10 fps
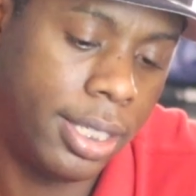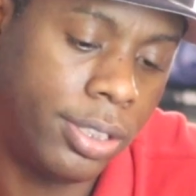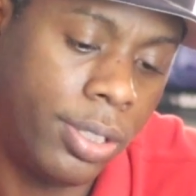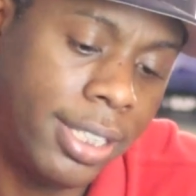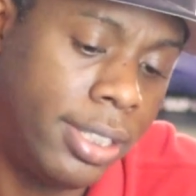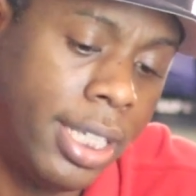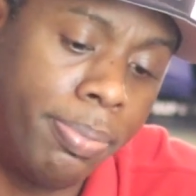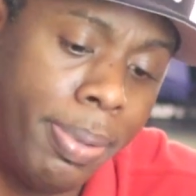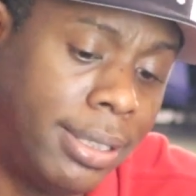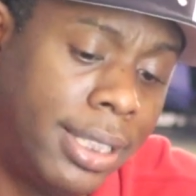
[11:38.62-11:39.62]
So that's
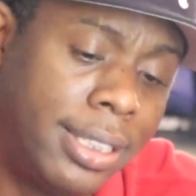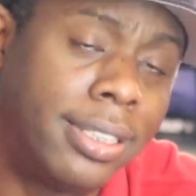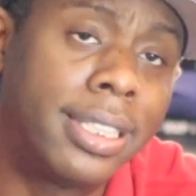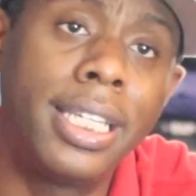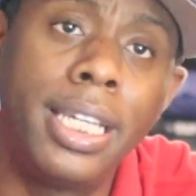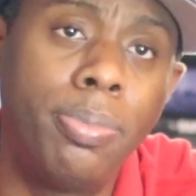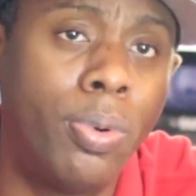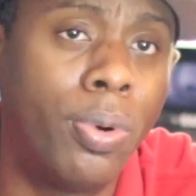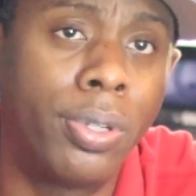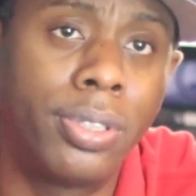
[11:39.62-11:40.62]
it. Basically, just the
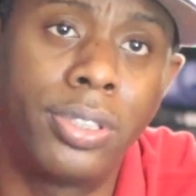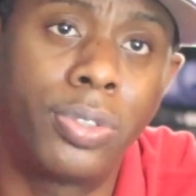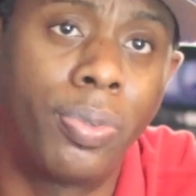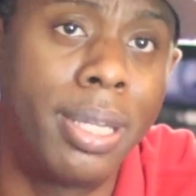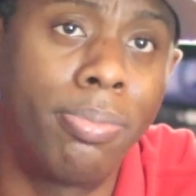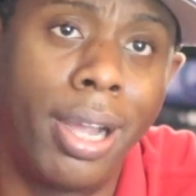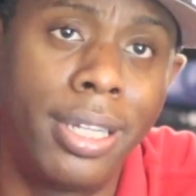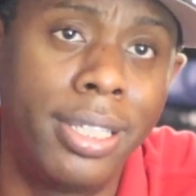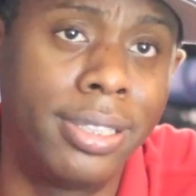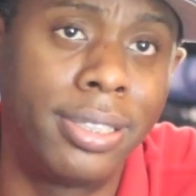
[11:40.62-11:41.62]
keyboard, screen
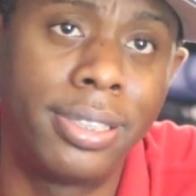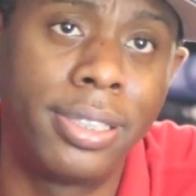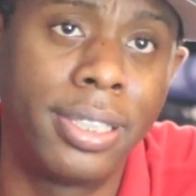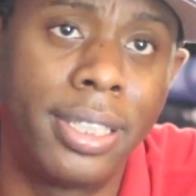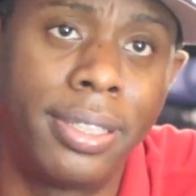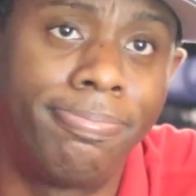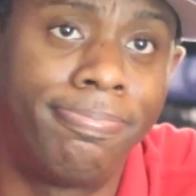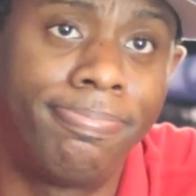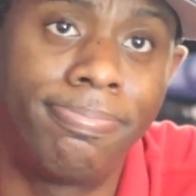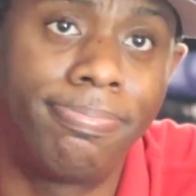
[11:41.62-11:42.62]
brightness.
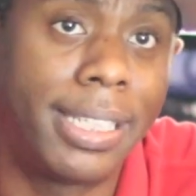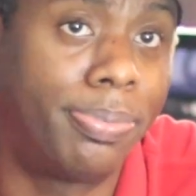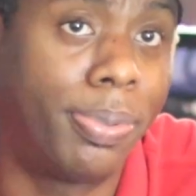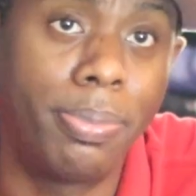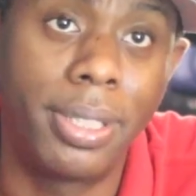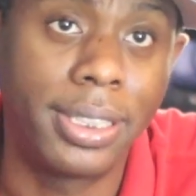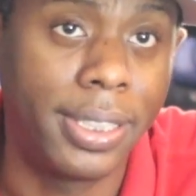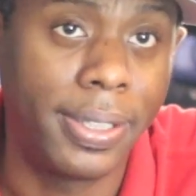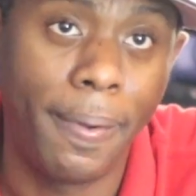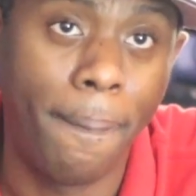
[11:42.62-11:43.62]
That's pretty much
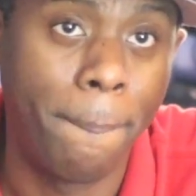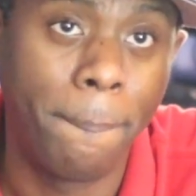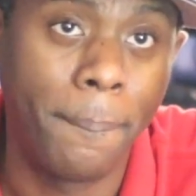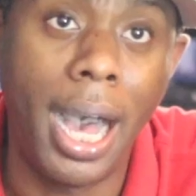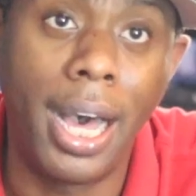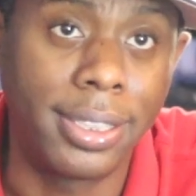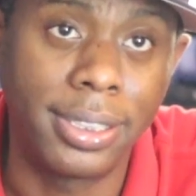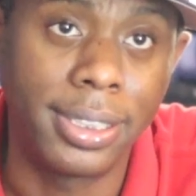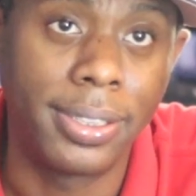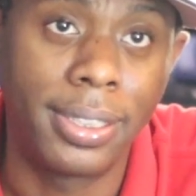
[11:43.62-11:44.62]
it.
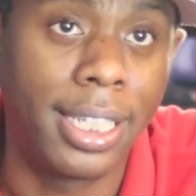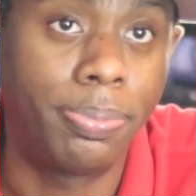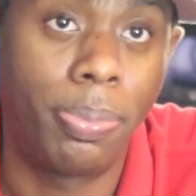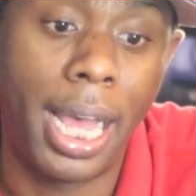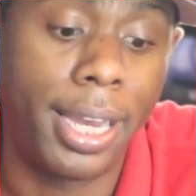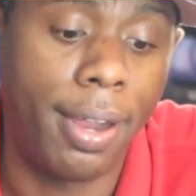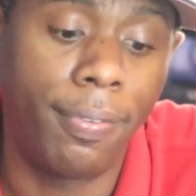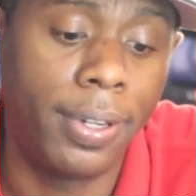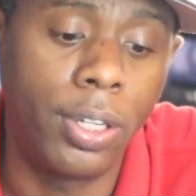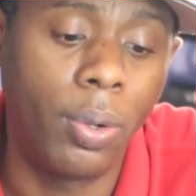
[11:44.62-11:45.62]
Honestly, I
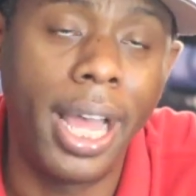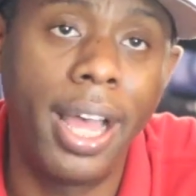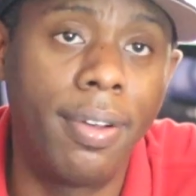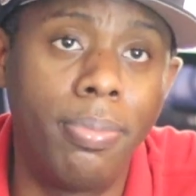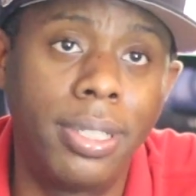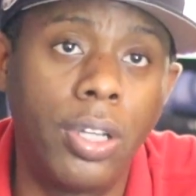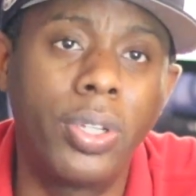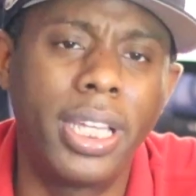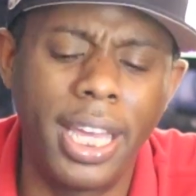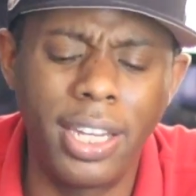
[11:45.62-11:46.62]
really don't have much. Oh
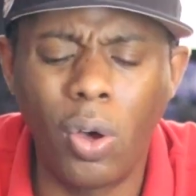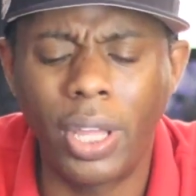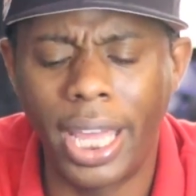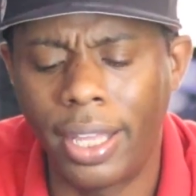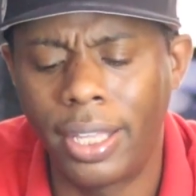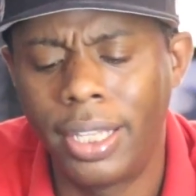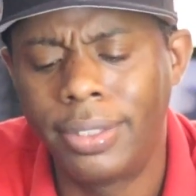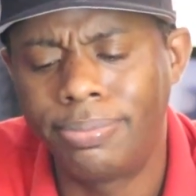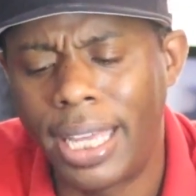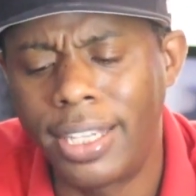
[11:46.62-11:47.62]
yeah, and okay,
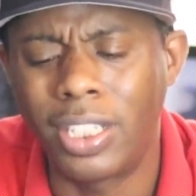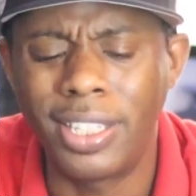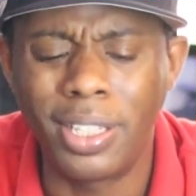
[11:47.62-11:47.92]
and